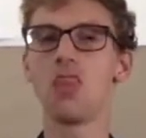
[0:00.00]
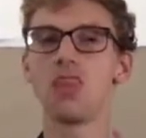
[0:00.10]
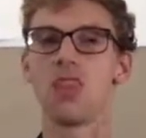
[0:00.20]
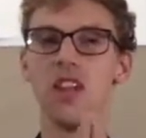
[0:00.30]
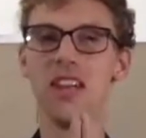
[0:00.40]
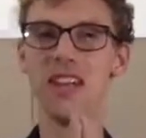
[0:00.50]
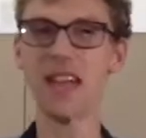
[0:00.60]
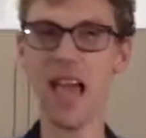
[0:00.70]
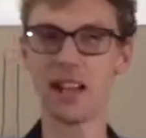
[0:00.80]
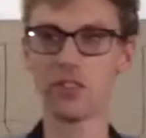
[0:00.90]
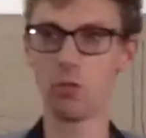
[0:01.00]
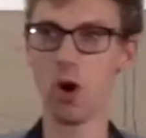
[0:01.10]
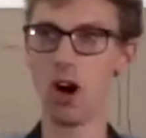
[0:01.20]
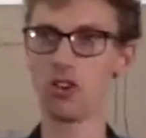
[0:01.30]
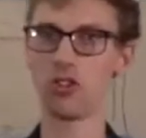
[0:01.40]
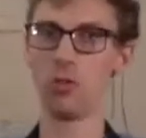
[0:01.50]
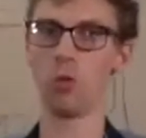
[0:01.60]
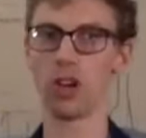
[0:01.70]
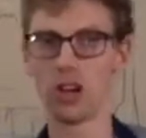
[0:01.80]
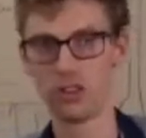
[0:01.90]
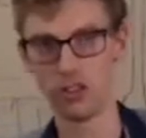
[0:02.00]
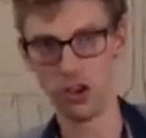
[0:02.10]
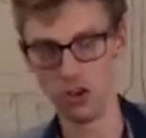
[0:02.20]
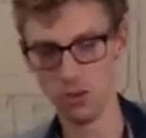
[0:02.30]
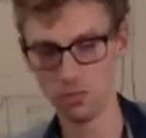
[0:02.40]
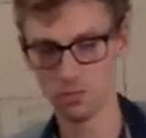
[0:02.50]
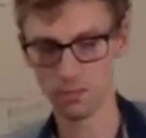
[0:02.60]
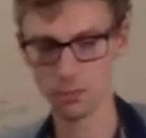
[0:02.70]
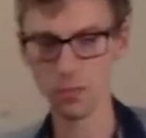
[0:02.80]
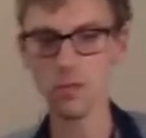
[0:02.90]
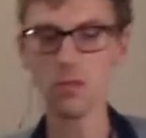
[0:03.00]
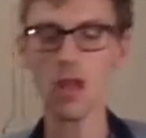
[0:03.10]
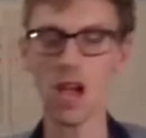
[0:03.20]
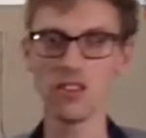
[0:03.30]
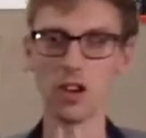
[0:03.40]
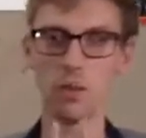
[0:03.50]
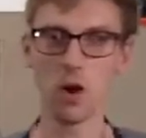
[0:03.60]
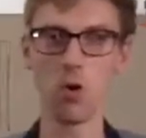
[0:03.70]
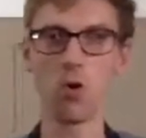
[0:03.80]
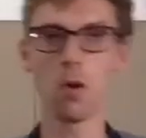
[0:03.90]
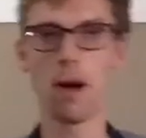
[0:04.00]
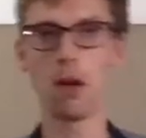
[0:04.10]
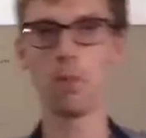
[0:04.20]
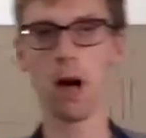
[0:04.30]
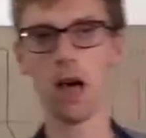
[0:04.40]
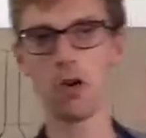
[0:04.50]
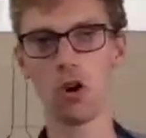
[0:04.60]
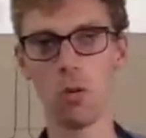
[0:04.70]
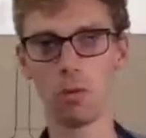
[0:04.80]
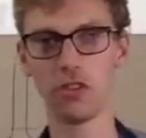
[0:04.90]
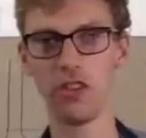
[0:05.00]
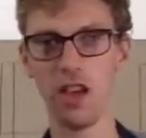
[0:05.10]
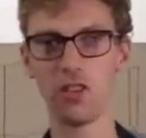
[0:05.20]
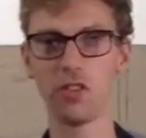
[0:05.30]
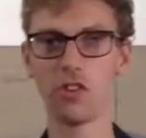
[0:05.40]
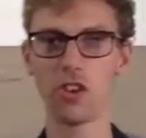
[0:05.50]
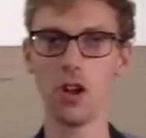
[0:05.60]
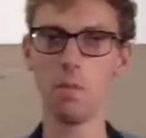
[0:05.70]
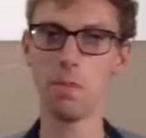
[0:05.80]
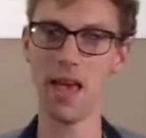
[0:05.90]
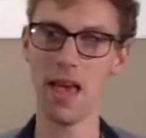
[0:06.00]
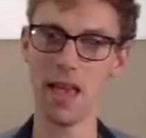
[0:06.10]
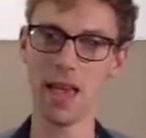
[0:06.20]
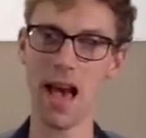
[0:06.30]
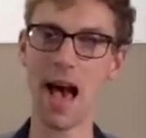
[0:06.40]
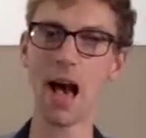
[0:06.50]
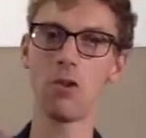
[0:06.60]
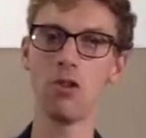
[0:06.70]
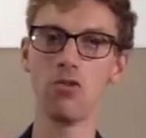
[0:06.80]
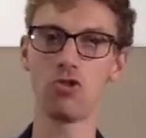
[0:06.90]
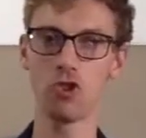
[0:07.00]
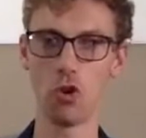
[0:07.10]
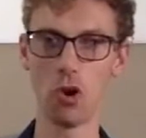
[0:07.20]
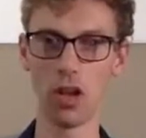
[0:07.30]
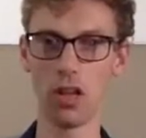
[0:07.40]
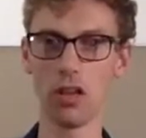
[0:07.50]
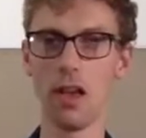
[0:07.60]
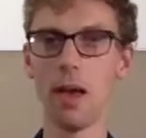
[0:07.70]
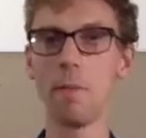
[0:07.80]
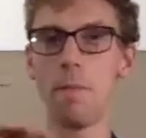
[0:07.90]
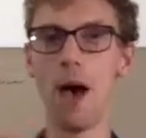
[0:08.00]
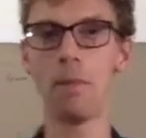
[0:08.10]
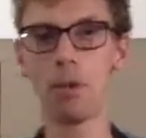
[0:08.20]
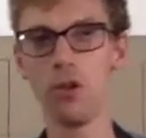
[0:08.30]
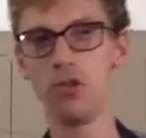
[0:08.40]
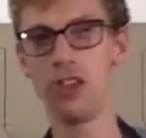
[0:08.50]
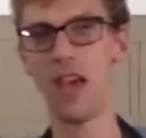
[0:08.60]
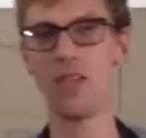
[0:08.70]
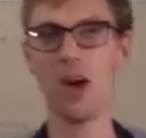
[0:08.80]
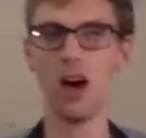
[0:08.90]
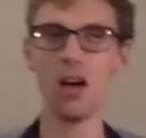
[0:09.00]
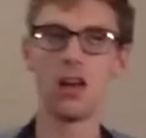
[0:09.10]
The next workshop we're going to do is going to be all about biocomposites. So it's going to be how you join bamboo together